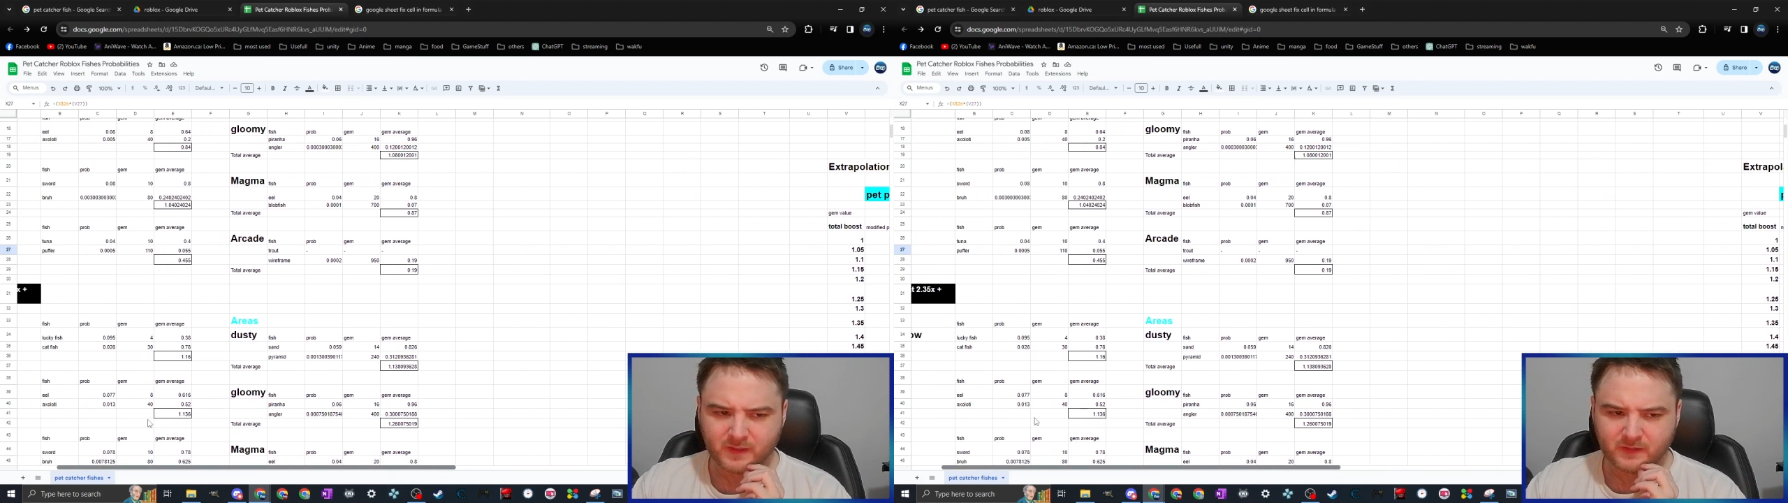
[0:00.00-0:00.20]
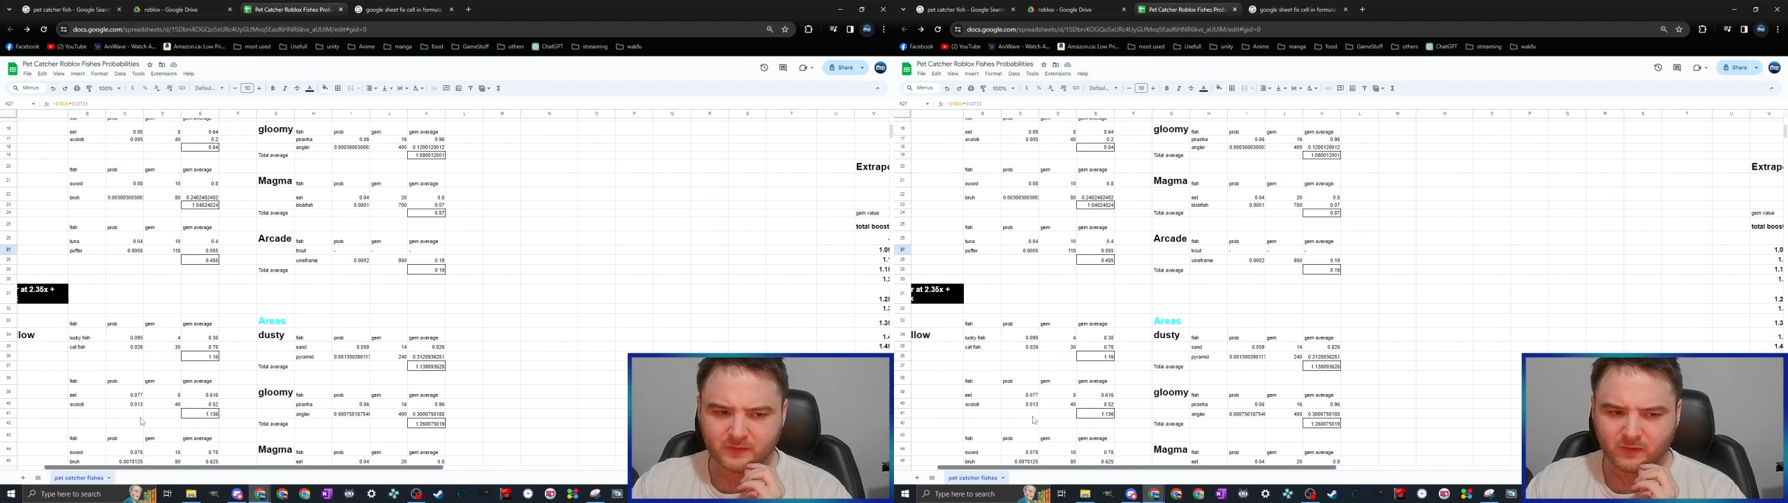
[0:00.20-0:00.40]

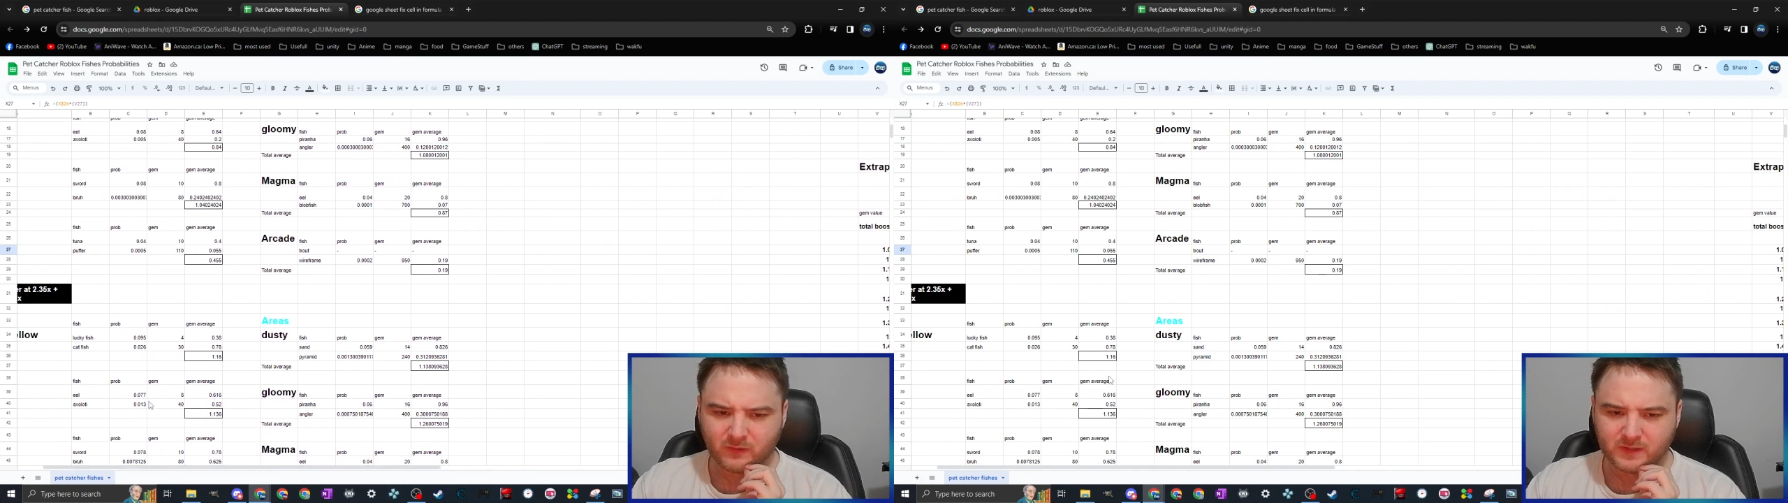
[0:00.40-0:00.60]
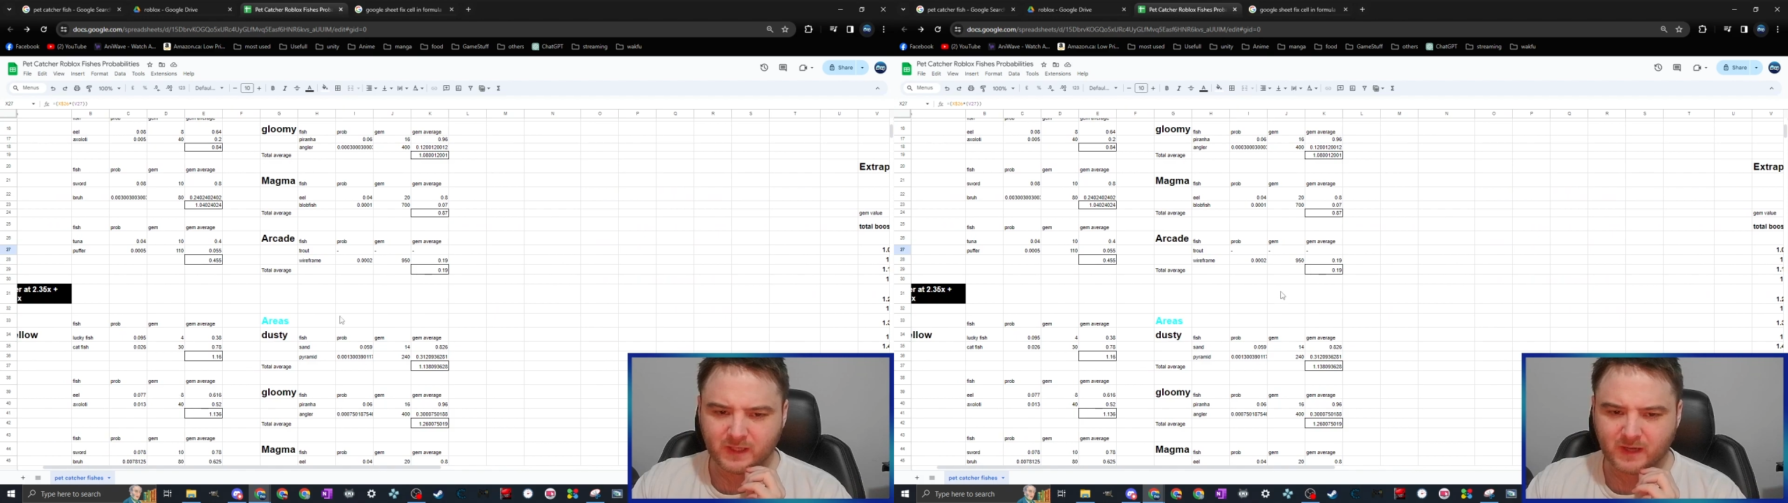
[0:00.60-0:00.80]

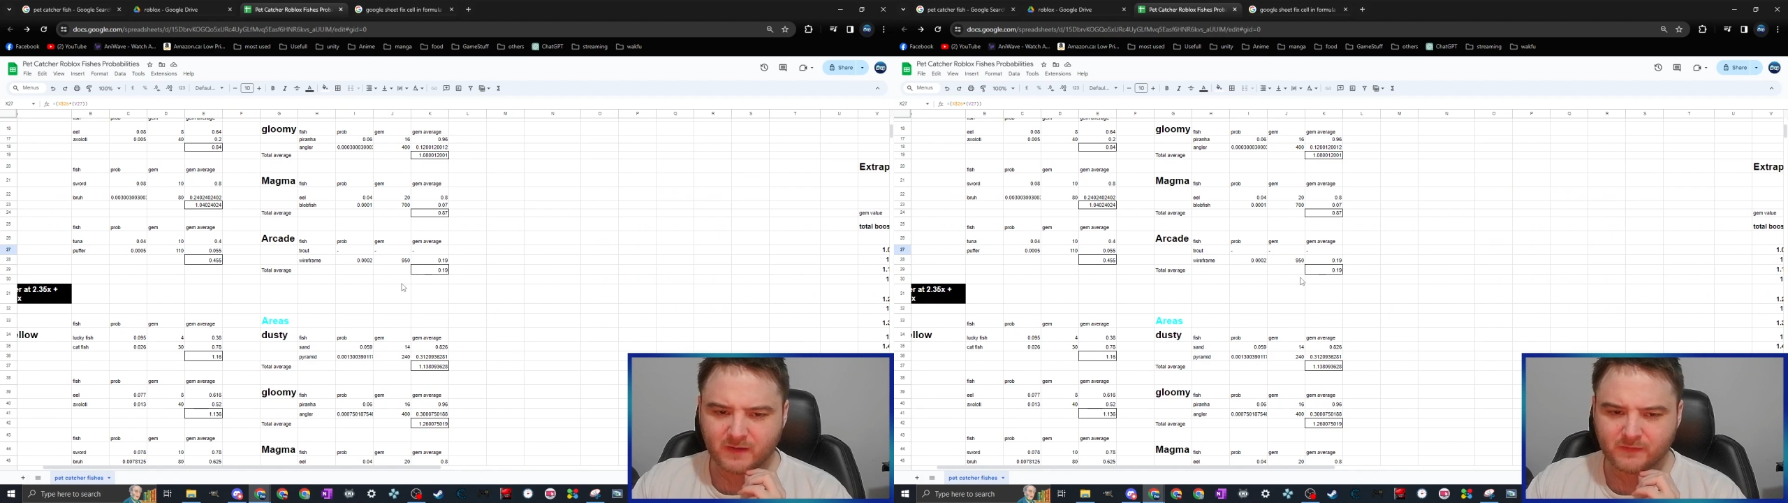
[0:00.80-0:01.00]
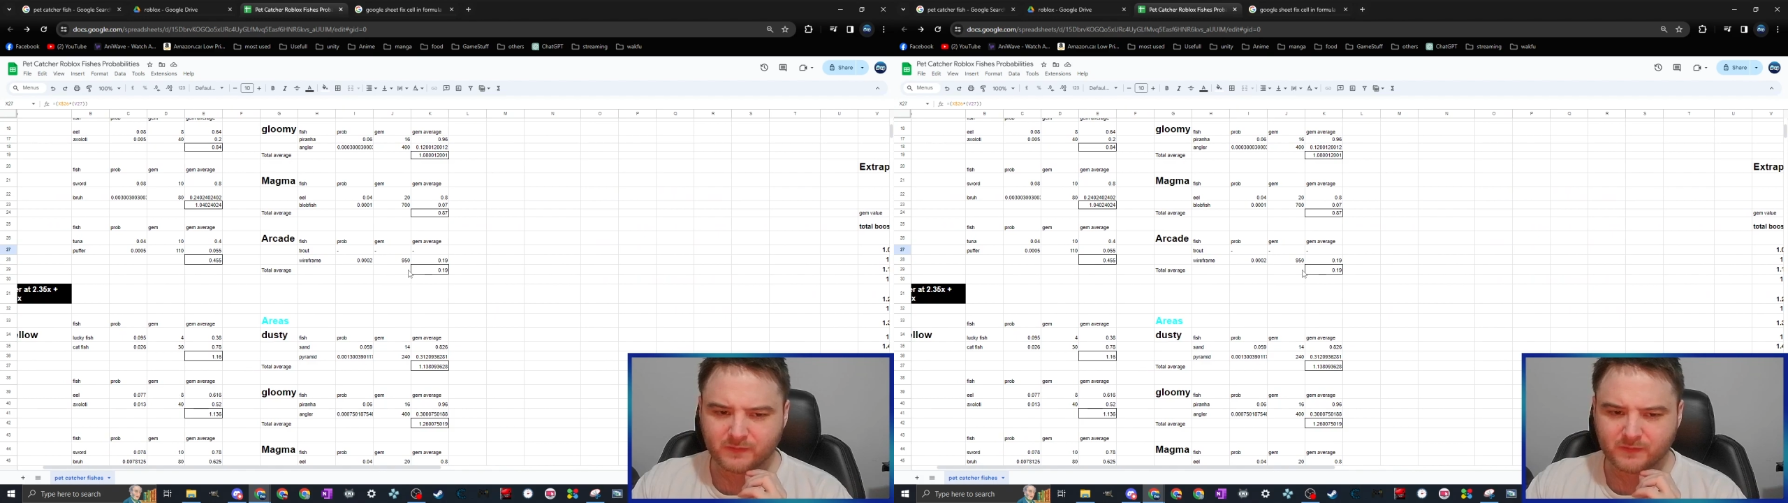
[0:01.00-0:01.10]
only have